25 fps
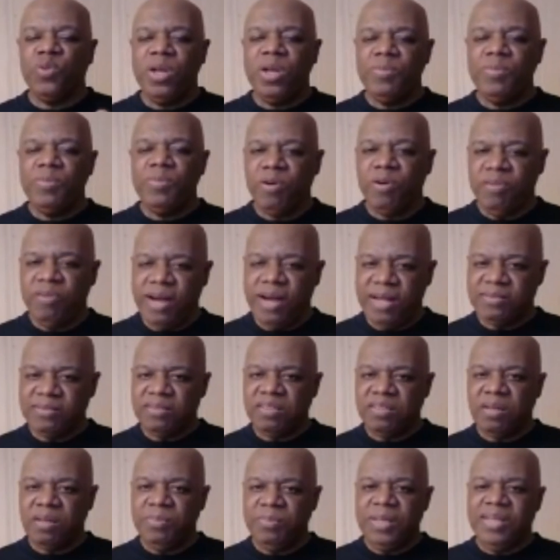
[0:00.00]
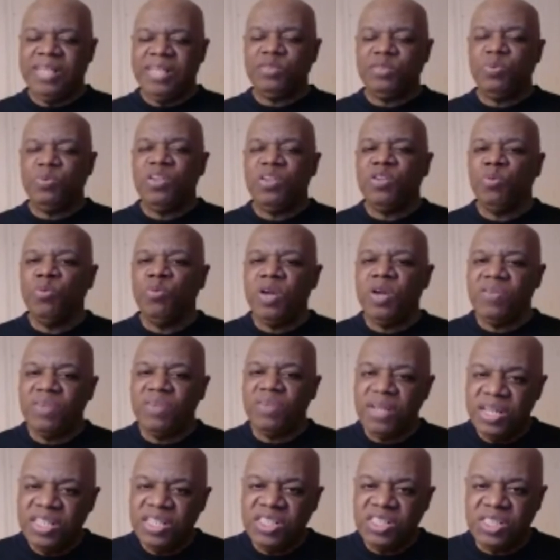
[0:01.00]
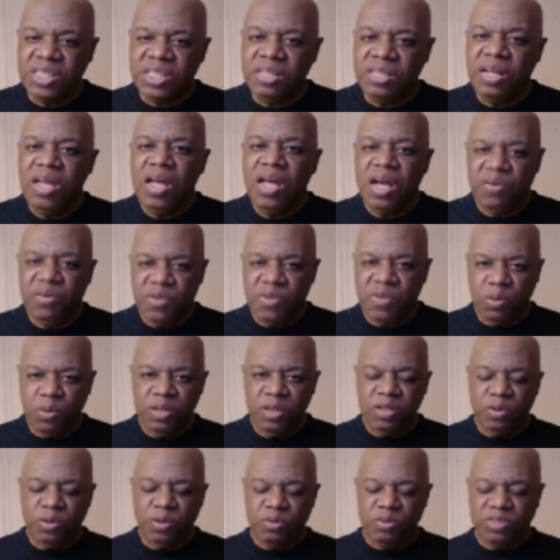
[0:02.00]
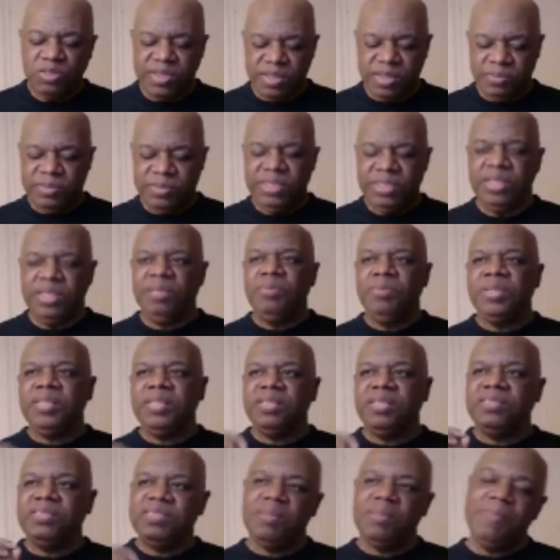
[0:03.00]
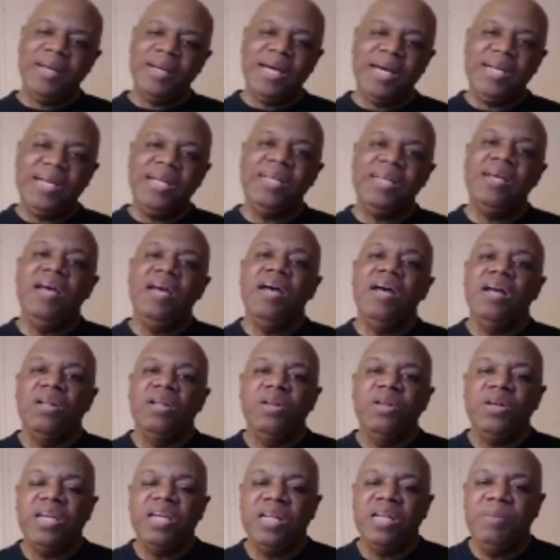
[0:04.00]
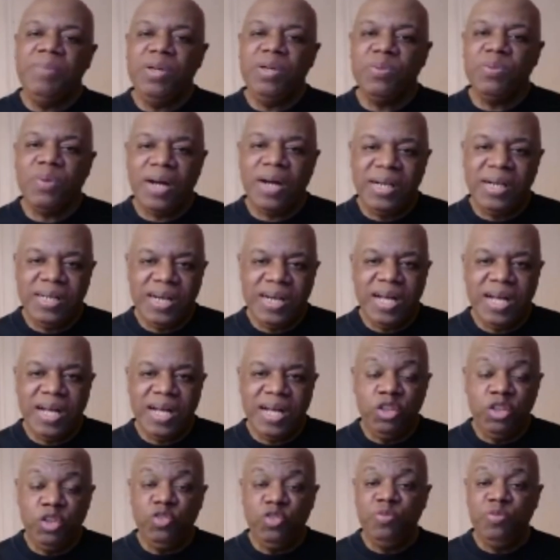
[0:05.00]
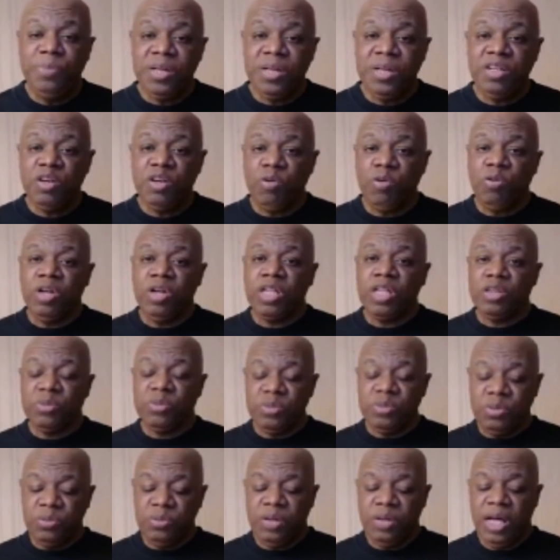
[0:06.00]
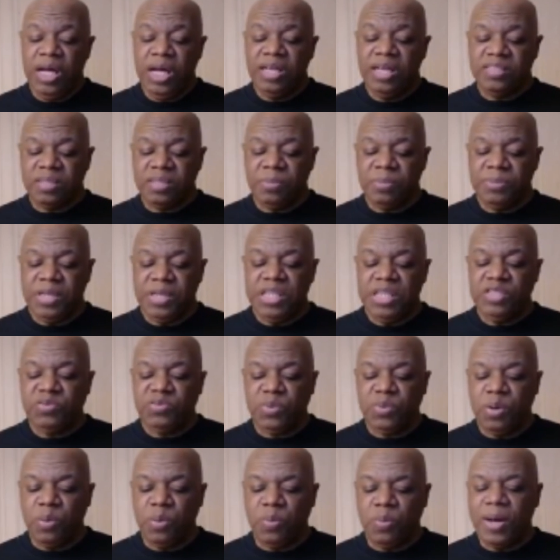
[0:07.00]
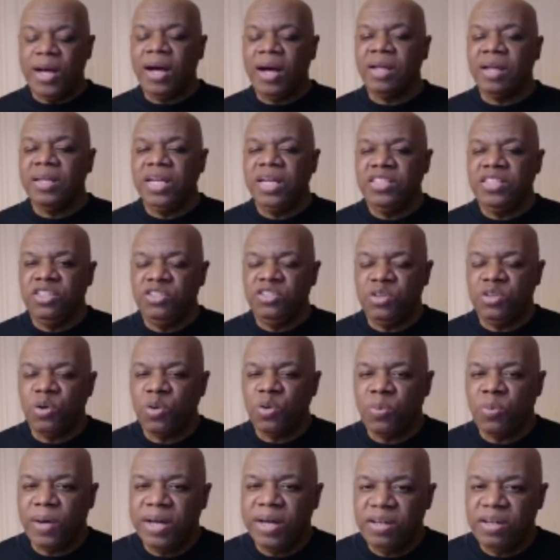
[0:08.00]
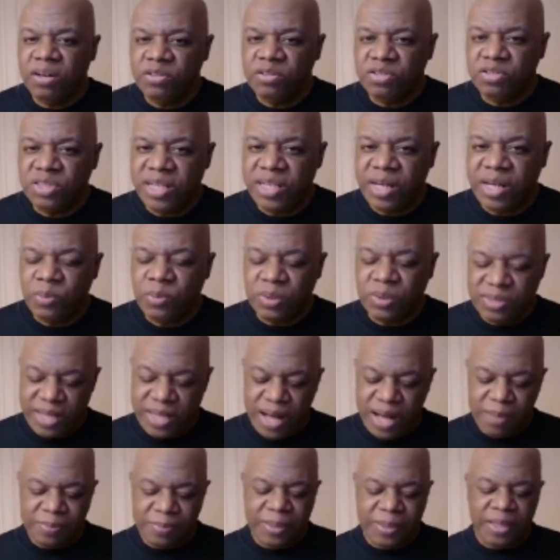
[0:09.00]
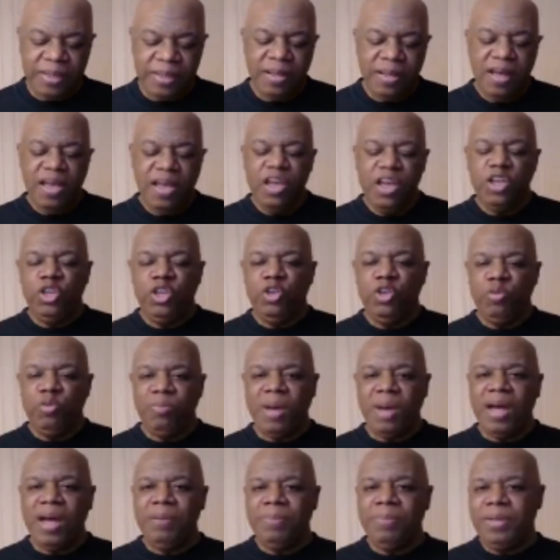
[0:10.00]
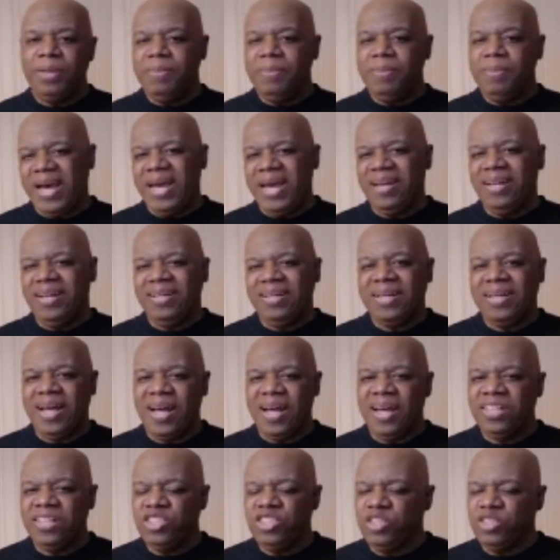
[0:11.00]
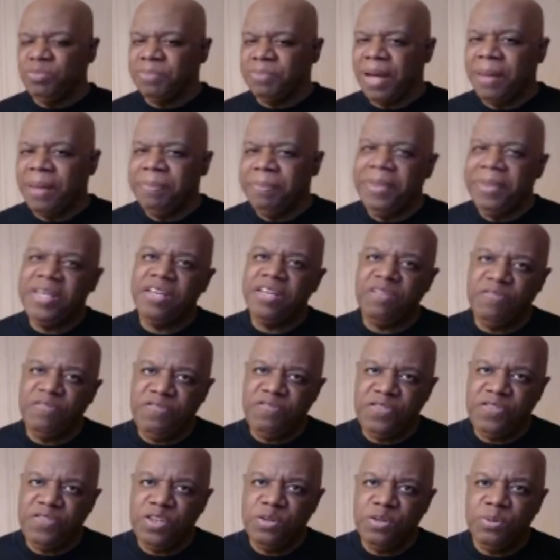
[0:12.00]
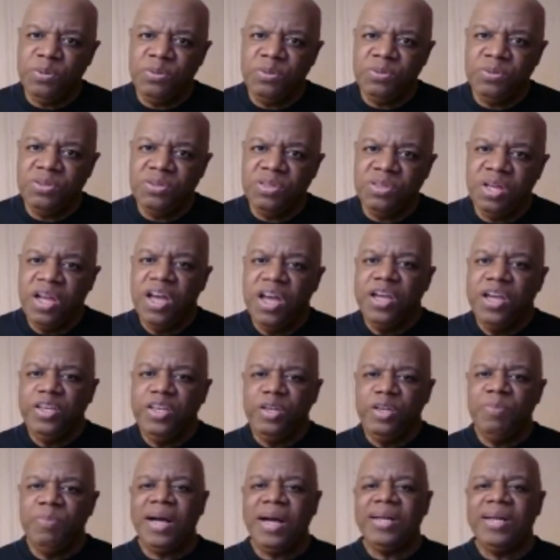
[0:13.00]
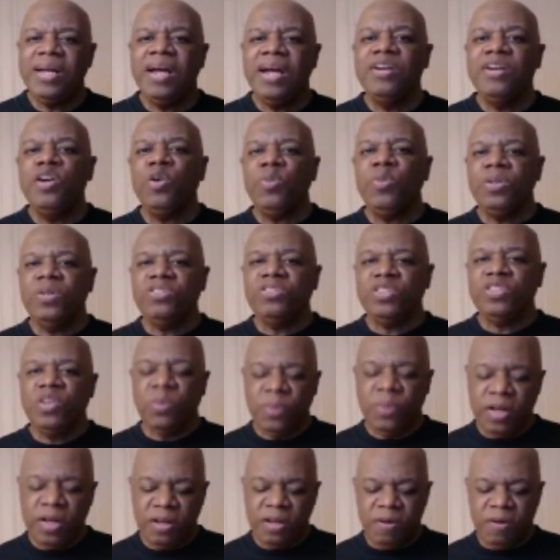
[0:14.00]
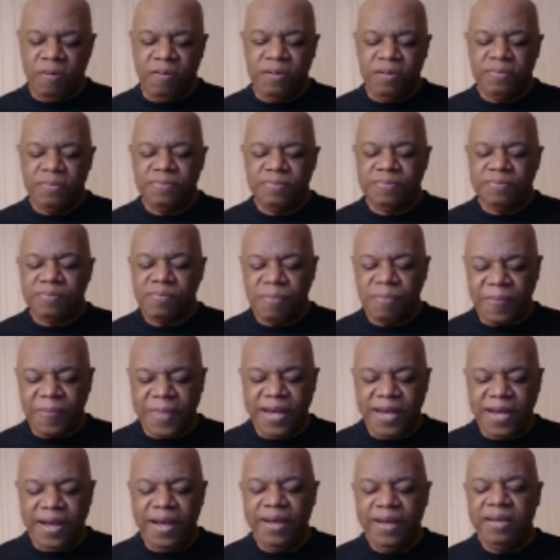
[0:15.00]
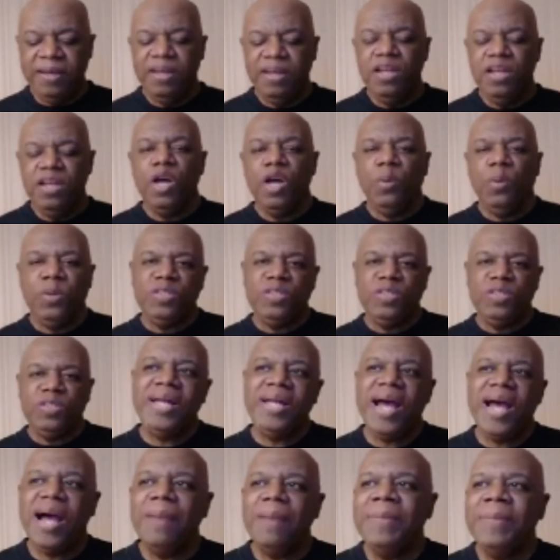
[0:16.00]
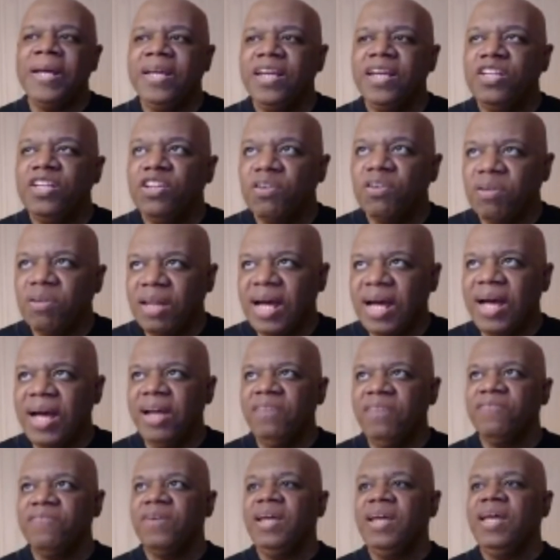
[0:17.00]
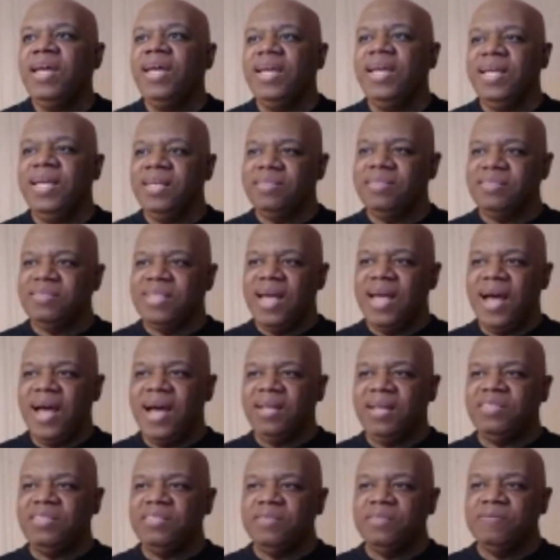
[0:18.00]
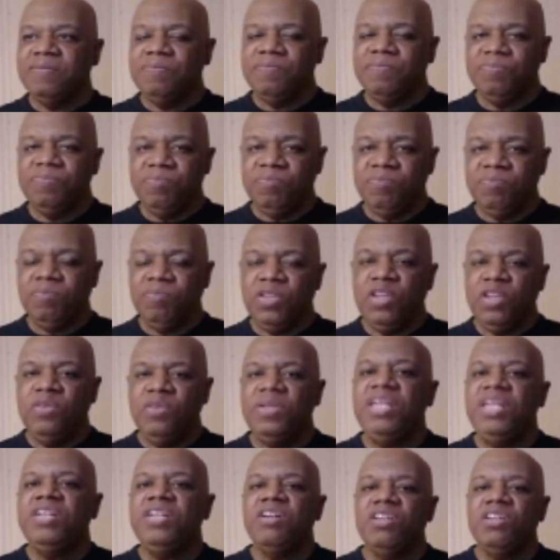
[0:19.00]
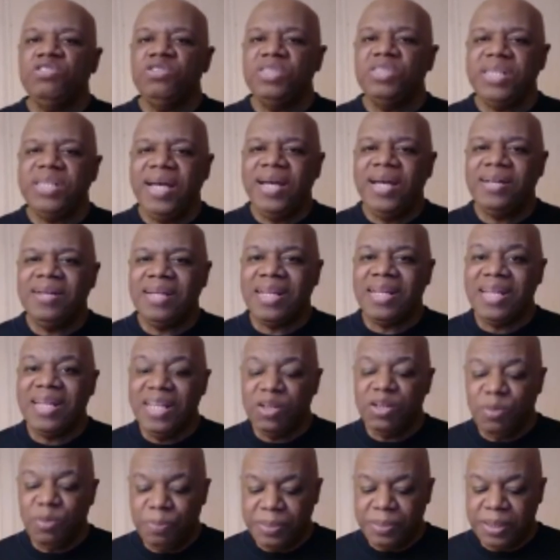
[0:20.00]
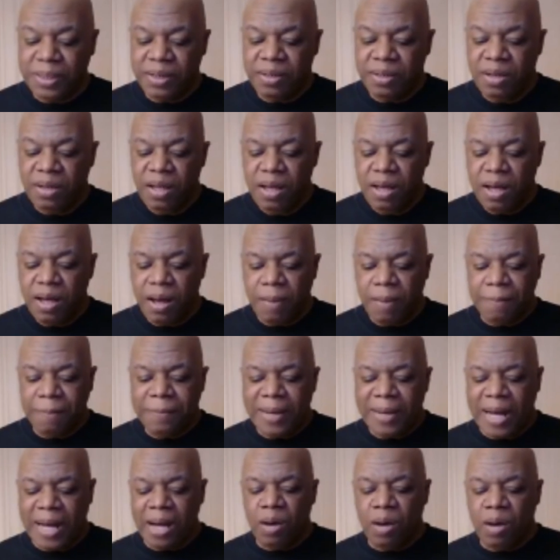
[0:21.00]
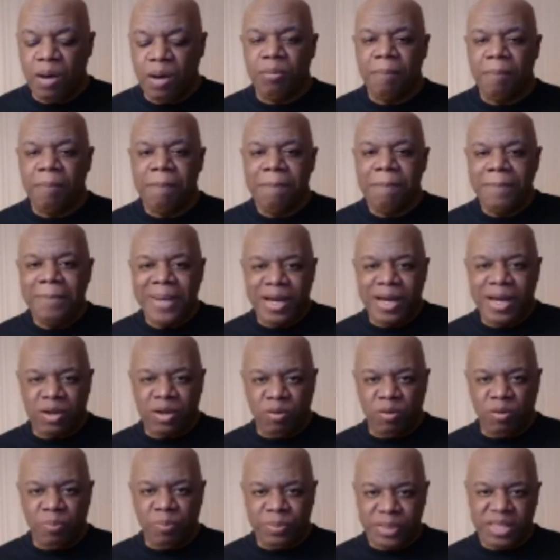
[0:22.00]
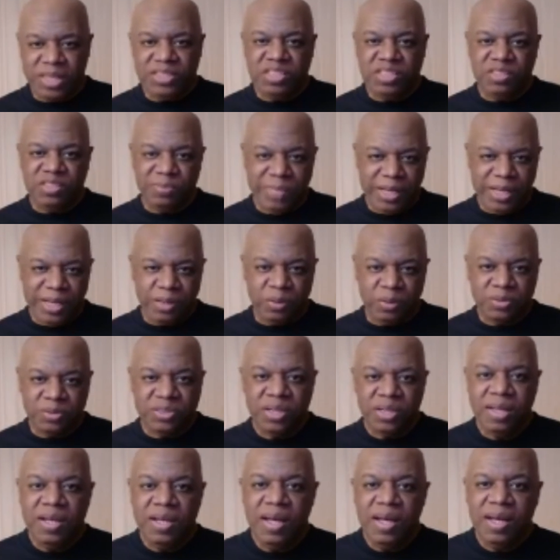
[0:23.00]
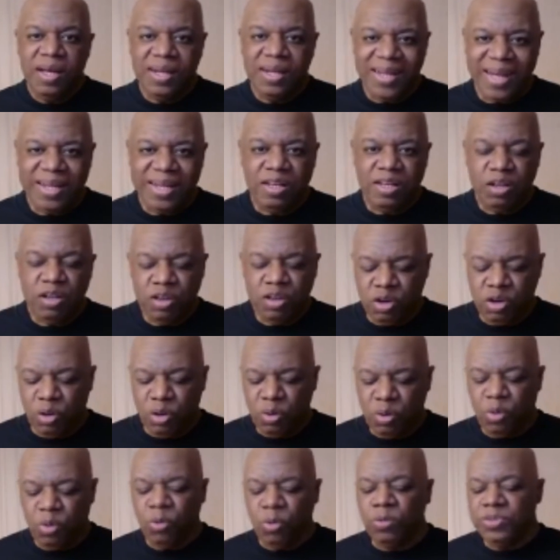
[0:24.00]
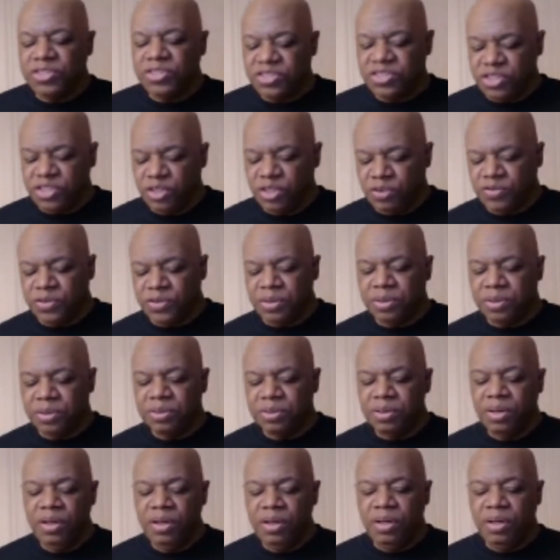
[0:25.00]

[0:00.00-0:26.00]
rhema word has to come in. That's where the revelation of the Holy Ghost comes in. Because somebody looking at me right now, you've been going through some things for a while and you don't quite understand what's happening. You might be mad at God. You might be confused. You might not know what's going on. Okay? What's been happening in your life is that you need to understand a little bit about metal, precious metals, like gold, silver,